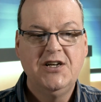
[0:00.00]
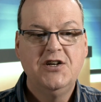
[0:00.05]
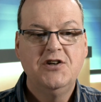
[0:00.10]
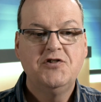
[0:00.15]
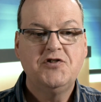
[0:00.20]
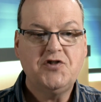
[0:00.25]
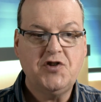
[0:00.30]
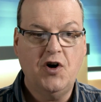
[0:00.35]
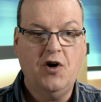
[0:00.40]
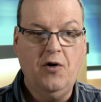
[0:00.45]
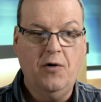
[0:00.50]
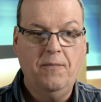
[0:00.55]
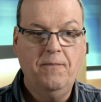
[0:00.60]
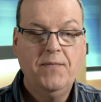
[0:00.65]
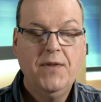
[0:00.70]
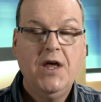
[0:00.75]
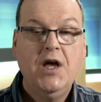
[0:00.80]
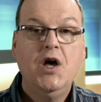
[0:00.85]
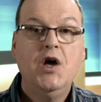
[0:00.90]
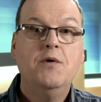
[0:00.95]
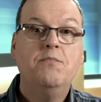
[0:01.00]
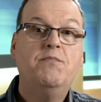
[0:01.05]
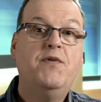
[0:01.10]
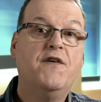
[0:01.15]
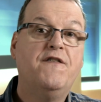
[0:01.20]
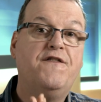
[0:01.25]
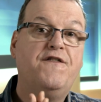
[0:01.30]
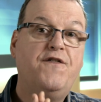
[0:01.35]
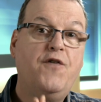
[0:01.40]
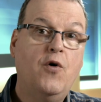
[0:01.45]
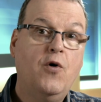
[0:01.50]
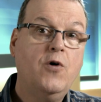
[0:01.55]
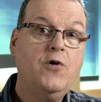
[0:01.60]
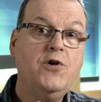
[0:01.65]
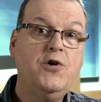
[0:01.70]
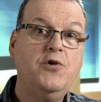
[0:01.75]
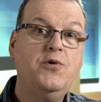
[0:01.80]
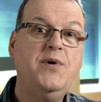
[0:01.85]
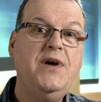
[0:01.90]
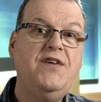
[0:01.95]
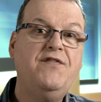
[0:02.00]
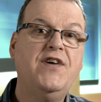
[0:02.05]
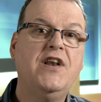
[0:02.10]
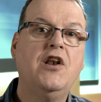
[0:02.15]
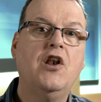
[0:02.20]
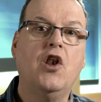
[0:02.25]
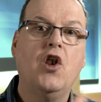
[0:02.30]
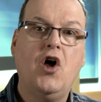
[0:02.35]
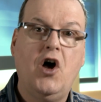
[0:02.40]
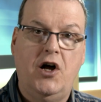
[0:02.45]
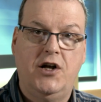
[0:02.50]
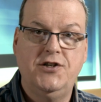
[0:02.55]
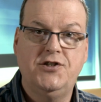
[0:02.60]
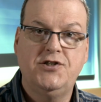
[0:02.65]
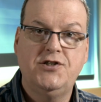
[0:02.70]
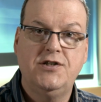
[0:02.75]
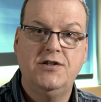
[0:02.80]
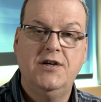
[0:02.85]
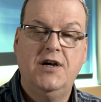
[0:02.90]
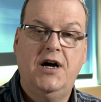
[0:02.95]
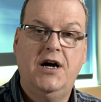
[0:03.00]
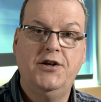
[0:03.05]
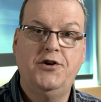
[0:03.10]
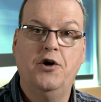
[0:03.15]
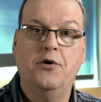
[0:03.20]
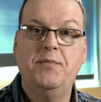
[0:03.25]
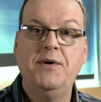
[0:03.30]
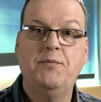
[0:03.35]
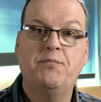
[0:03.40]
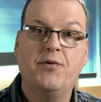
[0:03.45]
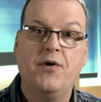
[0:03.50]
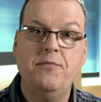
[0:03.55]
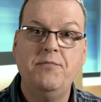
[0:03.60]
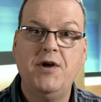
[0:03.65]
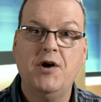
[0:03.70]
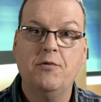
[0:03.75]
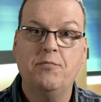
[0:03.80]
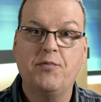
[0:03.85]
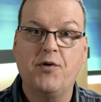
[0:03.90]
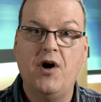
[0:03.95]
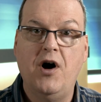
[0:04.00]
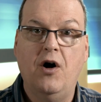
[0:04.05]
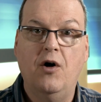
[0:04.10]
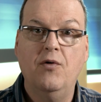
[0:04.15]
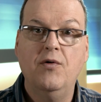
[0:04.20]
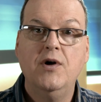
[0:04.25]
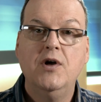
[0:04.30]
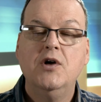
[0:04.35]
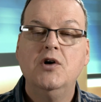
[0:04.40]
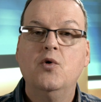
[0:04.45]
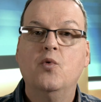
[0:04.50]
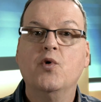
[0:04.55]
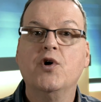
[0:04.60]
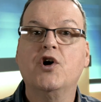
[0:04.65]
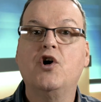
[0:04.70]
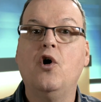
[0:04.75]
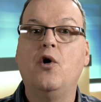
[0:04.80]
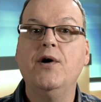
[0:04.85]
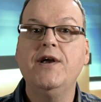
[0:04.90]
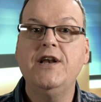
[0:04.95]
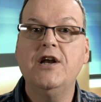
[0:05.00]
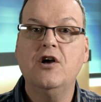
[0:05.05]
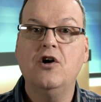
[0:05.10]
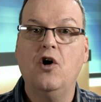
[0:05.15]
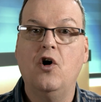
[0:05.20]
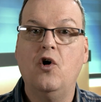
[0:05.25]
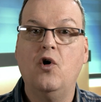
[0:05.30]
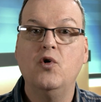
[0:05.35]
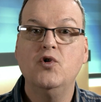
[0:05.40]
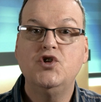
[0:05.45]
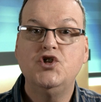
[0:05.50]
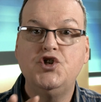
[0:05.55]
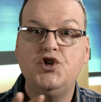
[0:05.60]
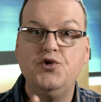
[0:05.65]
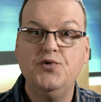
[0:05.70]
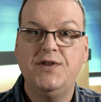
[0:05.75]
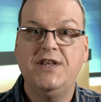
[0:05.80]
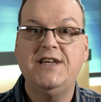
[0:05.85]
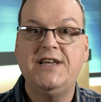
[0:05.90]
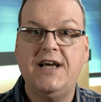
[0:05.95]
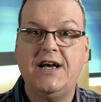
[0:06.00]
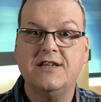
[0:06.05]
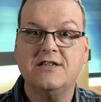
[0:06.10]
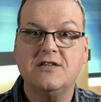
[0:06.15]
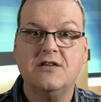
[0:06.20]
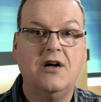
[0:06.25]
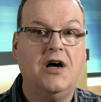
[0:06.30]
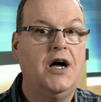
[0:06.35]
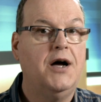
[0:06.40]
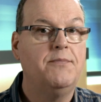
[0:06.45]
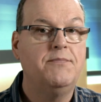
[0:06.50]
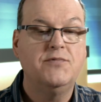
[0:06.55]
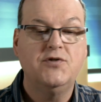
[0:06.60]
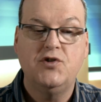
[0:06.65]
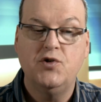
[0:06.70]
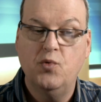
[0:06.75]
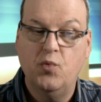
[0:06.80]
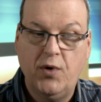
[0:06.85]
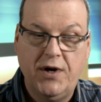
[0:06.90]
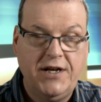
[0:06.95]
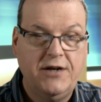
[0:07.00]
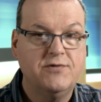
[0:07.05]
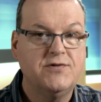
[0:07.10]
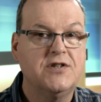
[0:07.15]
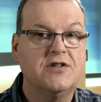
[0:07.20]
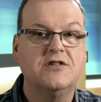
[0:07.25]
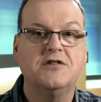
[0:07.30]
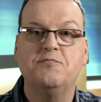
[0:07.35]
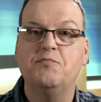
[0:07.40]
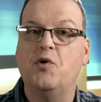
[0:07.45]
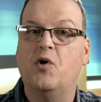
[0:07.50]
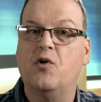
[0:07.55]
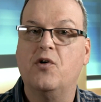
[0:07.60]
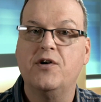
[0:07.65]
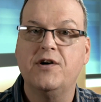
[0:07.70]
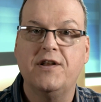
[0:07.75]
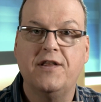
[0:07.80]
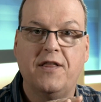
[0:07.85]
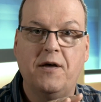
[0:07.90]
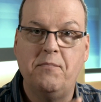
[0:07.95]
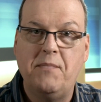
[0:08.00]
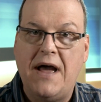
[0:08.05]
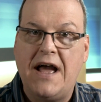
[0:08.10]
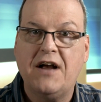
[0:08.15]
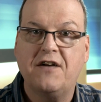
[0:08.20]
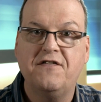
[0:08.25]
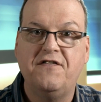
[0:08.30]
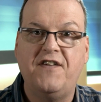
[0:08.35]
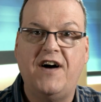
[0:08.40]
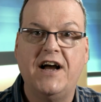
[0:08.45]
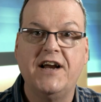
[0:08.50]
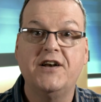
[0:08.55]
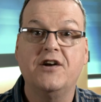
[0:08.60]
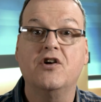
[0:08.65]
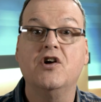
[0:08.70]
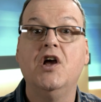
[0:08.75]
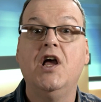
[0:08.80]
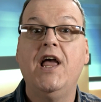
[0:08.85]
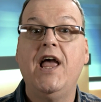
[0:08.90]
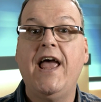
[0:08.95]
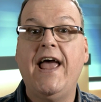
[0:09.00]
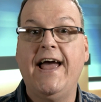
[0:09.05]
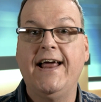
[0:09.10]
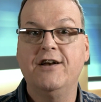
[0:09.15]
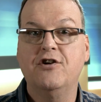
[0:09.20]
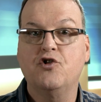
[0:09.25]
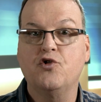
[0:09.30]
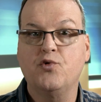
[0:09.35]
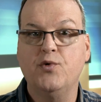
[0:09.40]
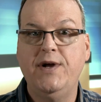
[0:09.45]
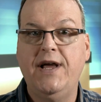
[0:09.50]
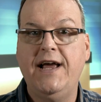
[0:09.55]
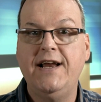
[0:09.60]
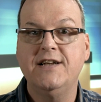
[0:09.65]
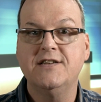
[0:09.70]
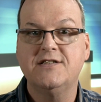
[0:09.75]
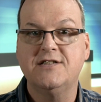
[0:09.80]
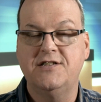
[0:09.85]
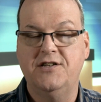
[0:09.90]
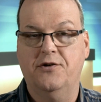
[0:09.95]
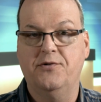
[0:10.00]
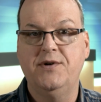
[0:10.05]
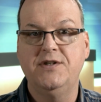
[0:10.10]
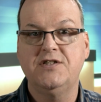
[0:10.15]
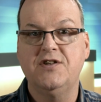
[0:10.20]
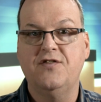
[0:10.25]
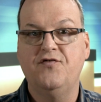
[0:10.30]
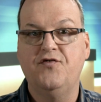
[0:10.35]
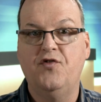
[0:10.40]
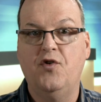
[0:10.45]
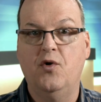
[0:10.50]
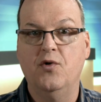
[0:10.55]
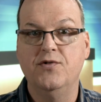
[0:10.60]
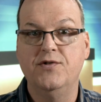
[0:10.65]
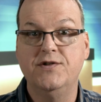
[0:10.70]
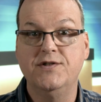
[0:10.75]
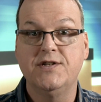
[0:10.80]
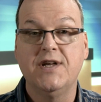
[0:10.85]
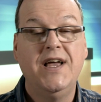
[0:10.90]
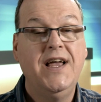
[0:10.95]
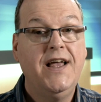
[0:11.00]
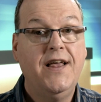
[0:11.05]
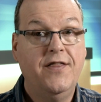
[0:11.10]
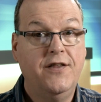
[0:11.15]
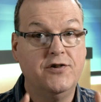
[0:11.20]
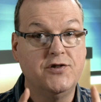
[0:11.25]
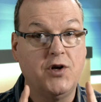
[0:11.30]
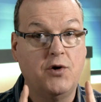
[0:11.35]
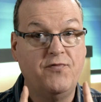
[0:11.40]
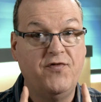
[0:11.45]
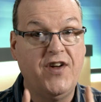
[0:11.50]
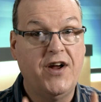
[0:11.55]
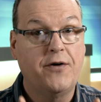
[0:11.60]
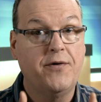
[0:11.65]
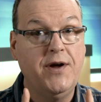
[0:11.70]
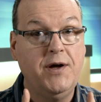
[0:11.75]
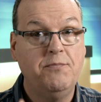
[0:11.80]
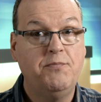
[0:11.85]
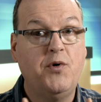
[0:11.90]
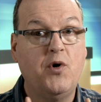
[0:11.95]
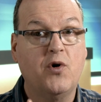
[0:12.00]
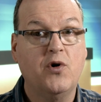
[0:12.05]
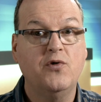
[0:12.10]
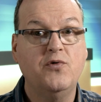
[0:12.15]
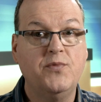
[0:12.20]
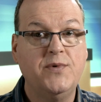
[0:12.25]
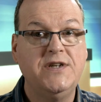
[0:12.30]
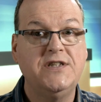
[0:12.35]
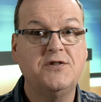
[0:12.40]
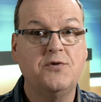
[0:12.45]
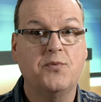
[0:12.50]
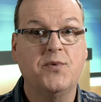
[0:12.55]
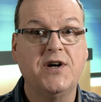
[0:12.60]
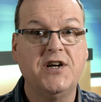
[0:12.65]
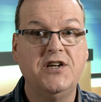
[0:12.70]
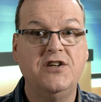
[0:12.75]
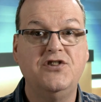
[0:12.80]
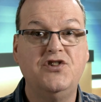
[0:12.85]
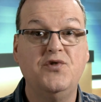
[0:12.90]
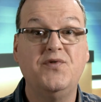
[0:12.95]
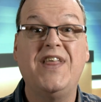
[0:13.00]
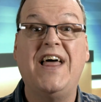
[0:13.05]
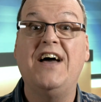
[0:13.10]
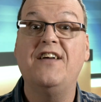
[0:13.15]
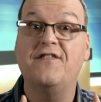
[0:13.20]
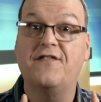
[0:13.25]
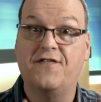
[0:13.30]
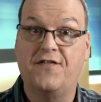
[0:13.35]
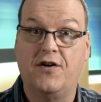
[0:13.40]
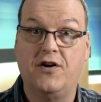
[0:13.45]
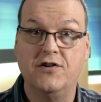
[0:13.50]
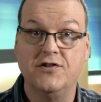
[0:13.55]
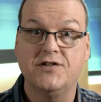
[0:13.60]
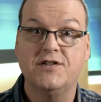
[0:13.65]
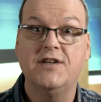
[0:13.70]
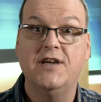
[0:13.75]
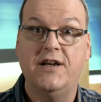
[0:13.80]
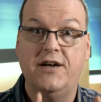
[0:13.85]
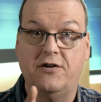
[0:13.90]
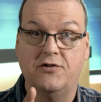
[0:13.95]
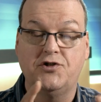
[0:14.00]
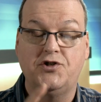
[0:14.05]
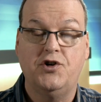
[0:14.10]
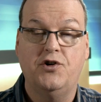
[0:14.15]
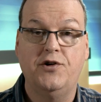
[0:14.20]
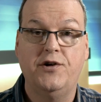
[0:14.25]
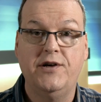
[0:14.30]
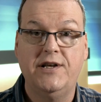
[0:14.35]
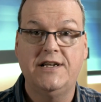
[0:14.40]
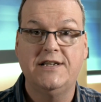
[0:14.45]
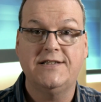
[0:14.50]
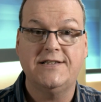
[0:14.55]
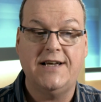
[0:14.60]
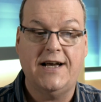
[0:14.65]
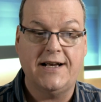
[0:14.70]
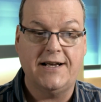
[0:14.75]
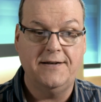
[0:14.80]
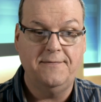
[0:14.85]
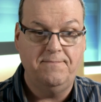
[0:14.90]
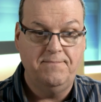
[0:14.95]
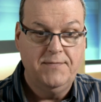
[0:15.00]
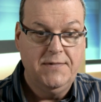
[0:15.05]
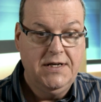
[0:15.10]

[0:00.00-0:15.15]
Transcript: So, before you even launch Adobe Premiere Pro, we're going to go to the desktop, to Windows Explorer, to the Mac Finder, and create a series of folders. There's a very important reason we're going to do that first, and I'll show you in a second.